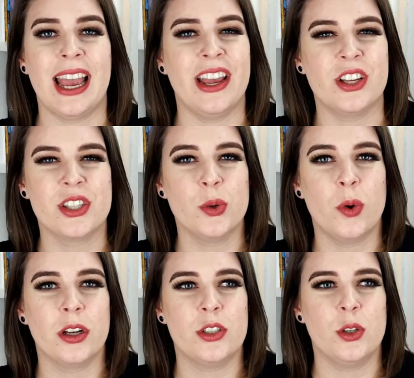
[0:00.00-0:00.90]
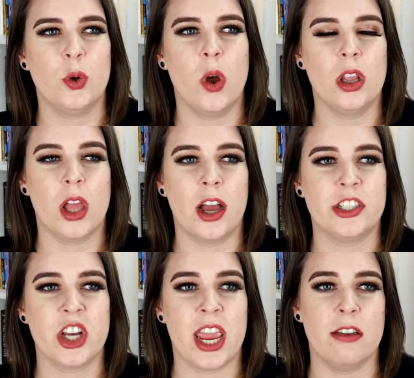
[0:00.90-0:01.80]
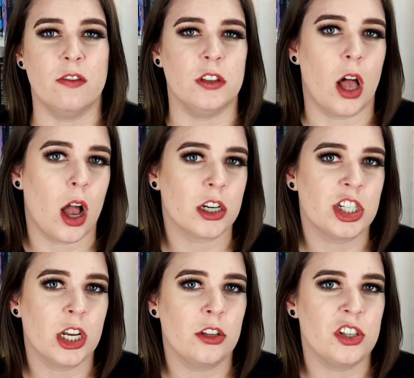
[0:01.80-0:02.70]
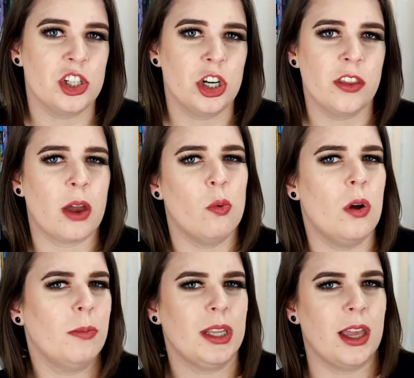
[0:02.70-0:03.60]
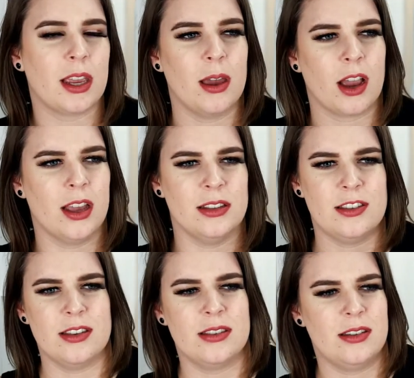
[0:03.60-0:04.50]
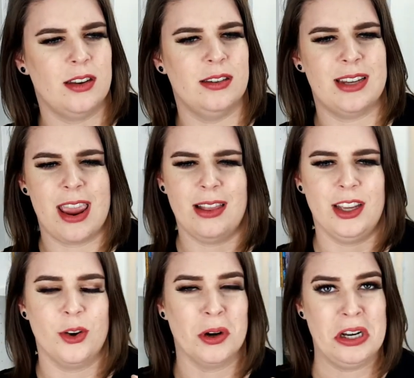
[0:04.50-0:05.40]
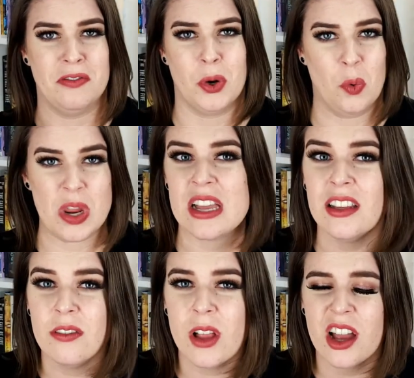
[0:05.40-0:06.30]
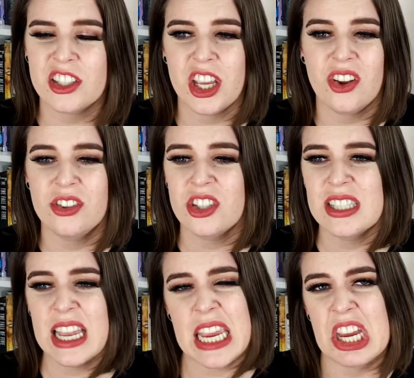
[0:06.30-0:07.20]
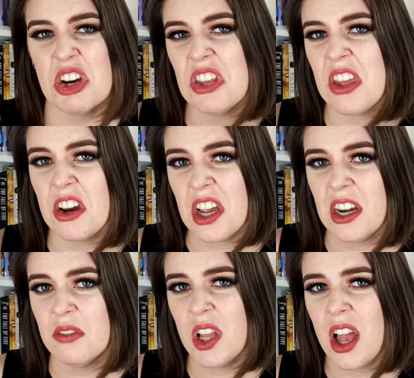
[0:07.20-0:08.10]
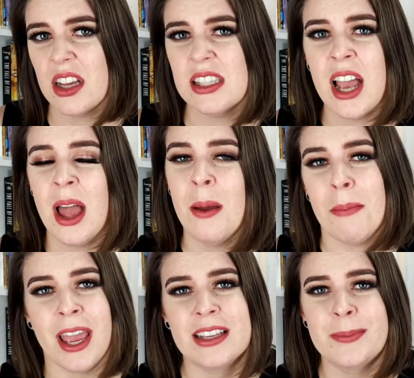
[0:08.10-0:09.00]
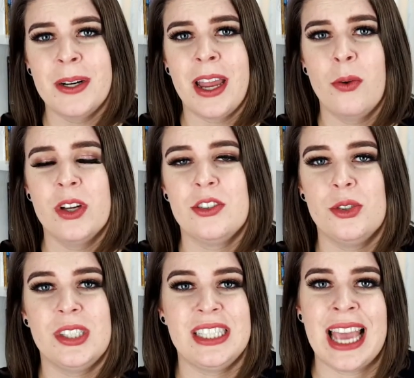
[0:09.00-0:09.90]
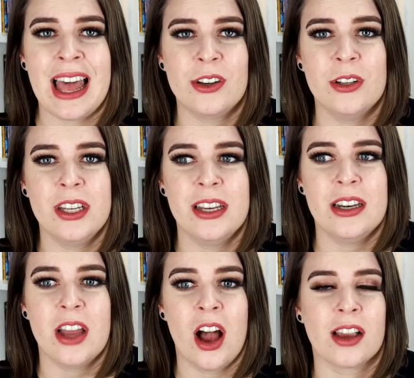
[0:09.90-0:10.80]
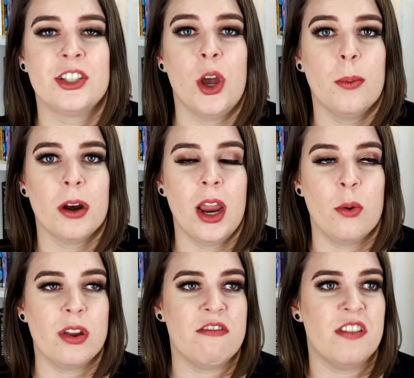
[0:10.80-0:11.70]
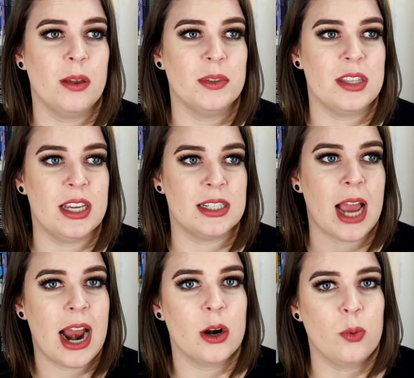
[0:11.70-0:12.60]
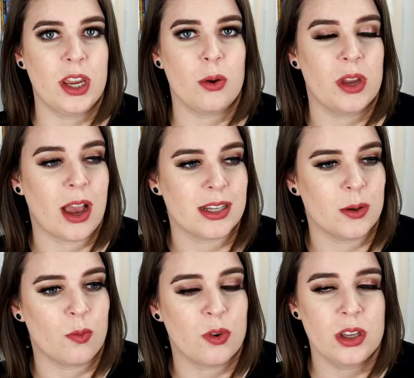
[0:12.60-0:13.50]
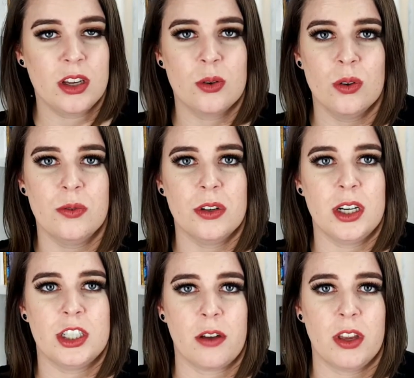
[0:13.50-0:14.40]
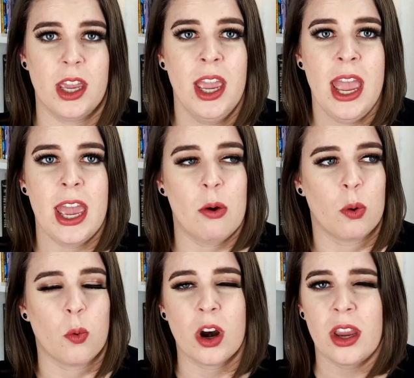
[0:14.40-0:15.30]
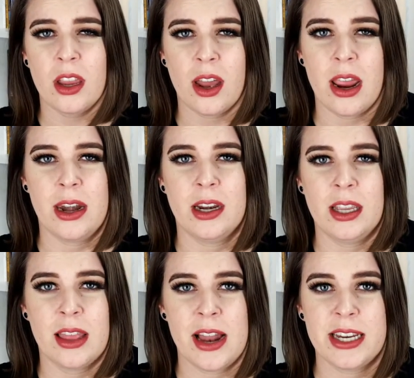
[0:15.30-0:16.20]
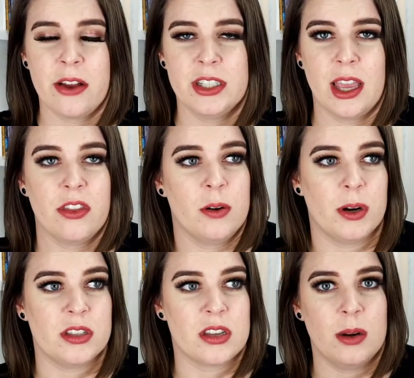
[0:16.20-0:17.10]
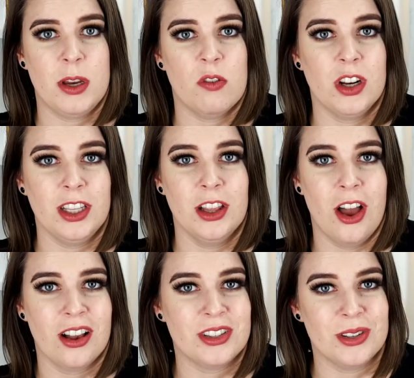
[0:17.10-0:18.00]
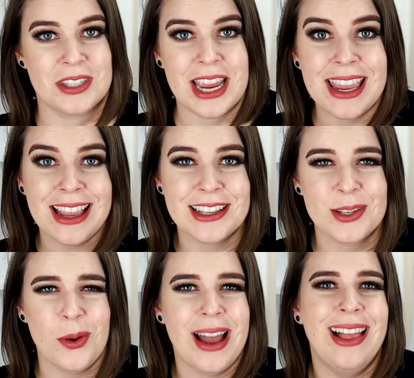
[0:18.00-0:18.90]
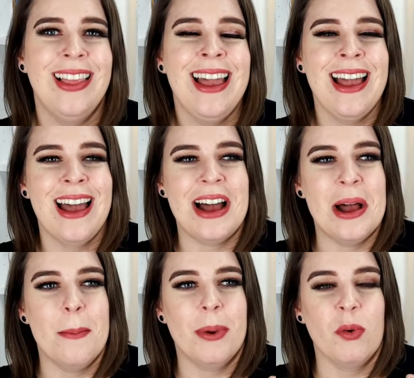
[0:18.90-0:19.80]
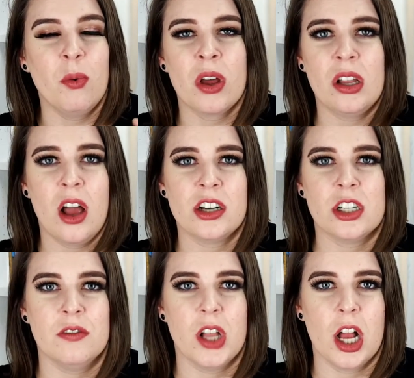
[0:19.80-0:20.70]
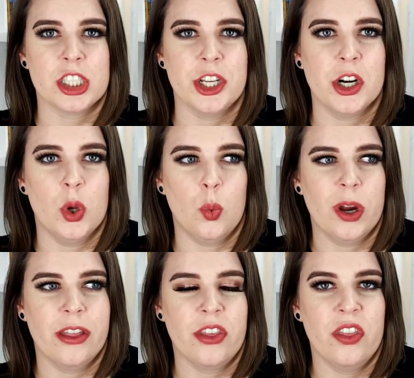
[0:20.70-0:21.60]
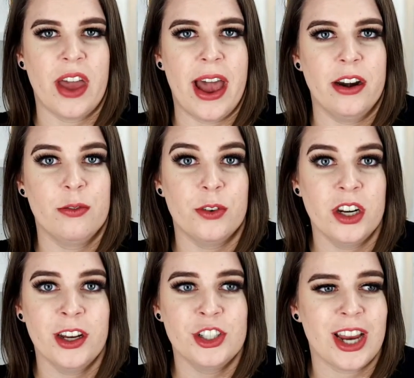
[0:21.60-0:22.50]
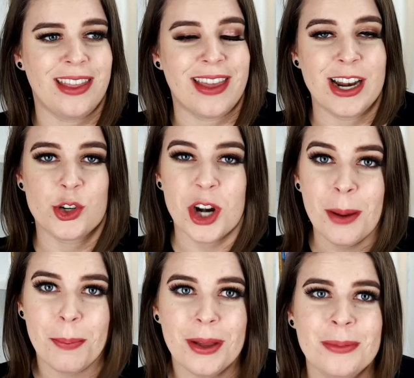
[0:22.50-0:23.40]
I also want to launch a vlog channel this year that won't be like a consistent daily or even weekly vlog channel, just like here and there kind of vlogs. My husband and I went to Seattle in October and we filmed the entire week. We got some really cool footage of it and we're working on editing that down together, but it's going to be really long, so it's taking us a while. Um, but we want to launch our vlog channel with that footage and that trip.